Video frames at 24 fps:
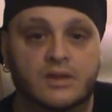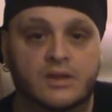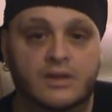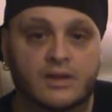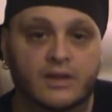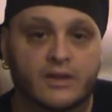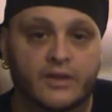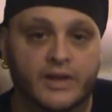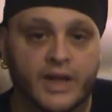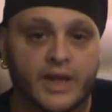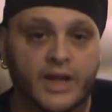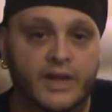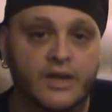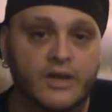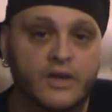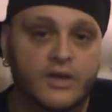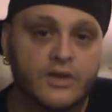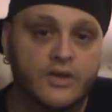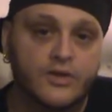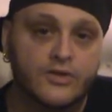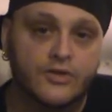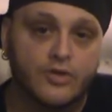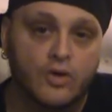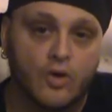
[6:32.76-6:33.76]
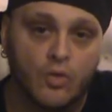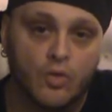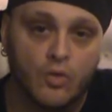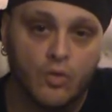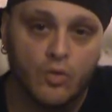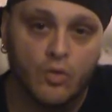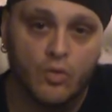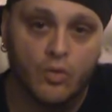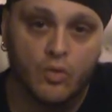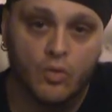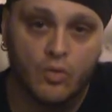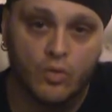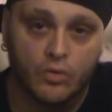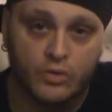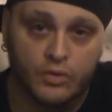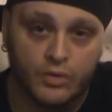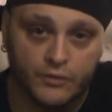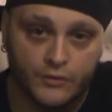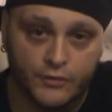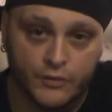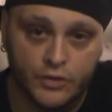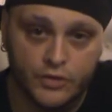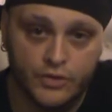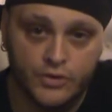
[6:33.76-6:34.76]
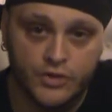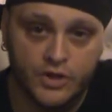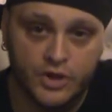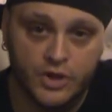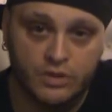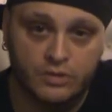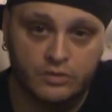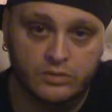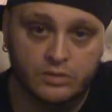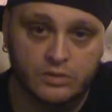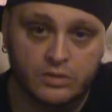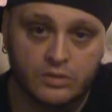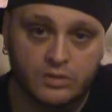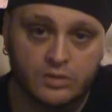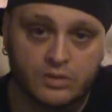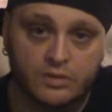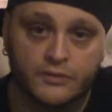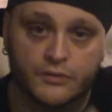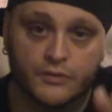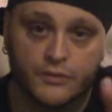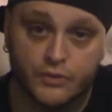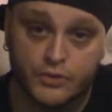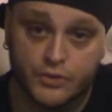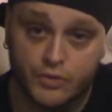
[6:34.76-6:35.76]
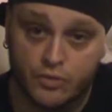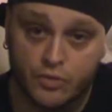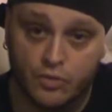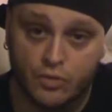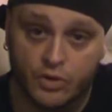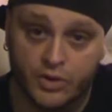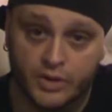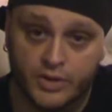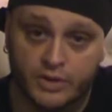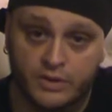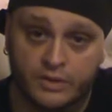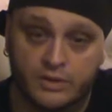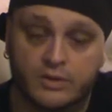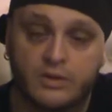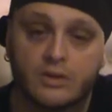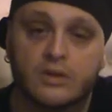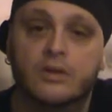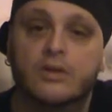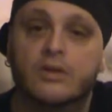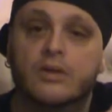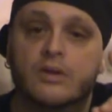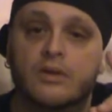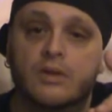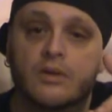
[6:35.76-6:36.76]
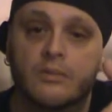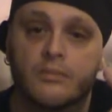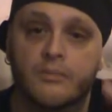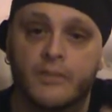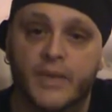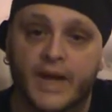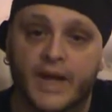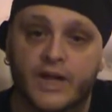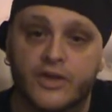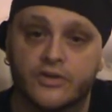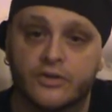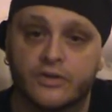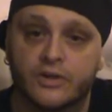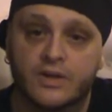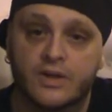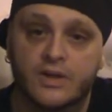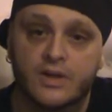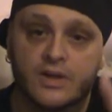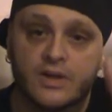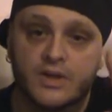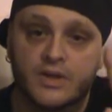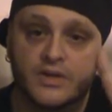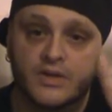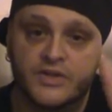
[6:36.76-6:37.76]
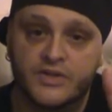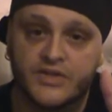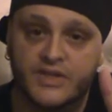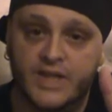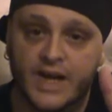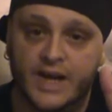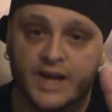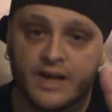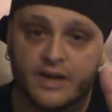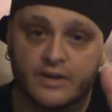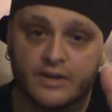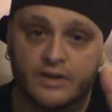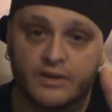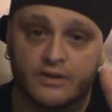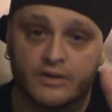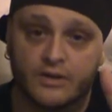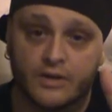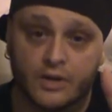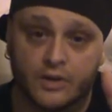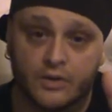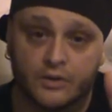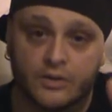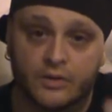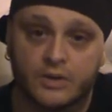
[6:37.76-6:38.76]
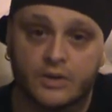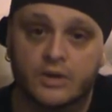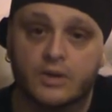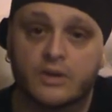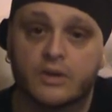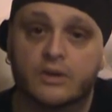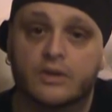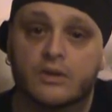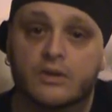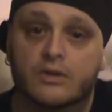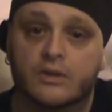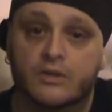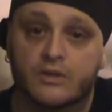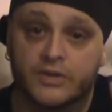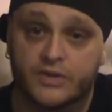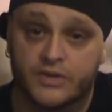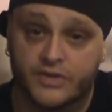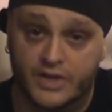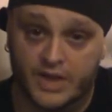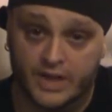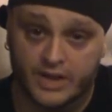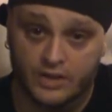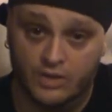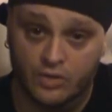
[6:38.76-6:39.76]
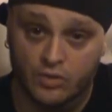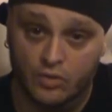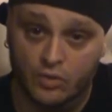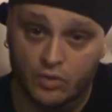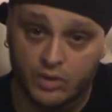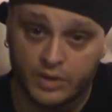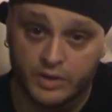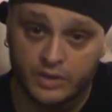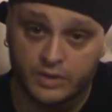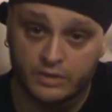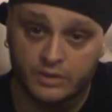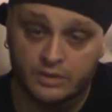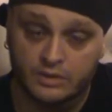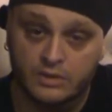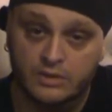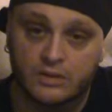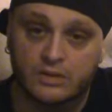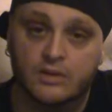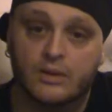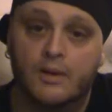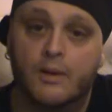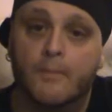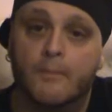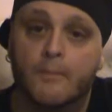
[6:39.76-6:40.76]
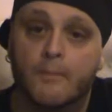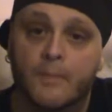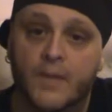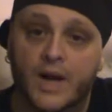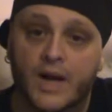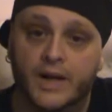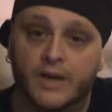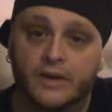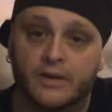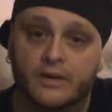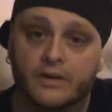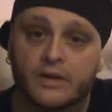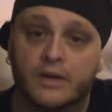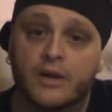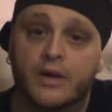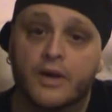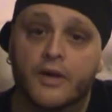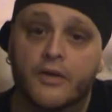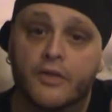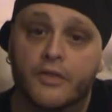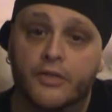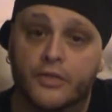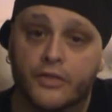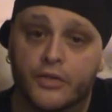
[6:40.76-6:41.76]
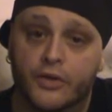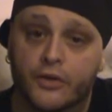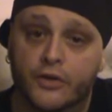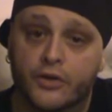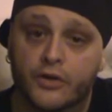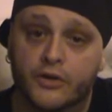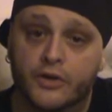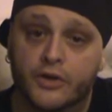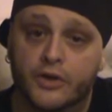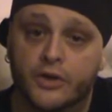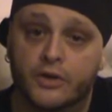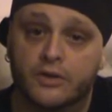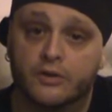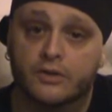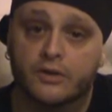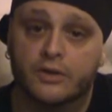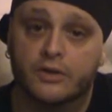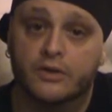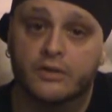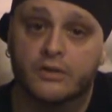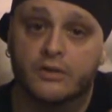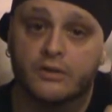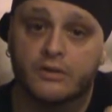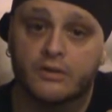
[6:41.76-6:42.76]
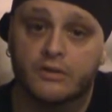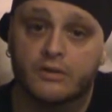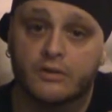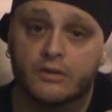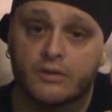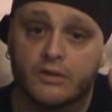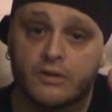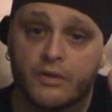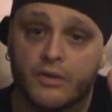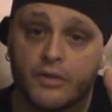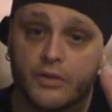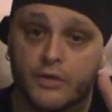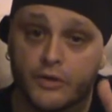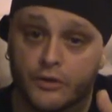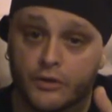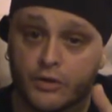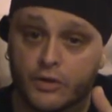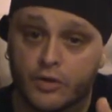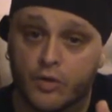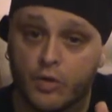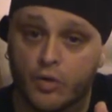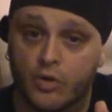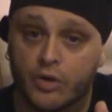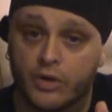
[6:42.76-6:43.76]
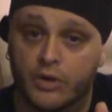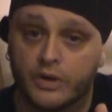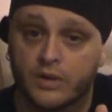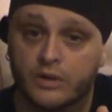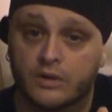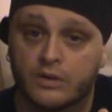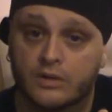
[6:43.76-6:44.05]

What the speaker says: Okay? So the first note, first chord, major. Second note, second chord, minor. Third note, third chord,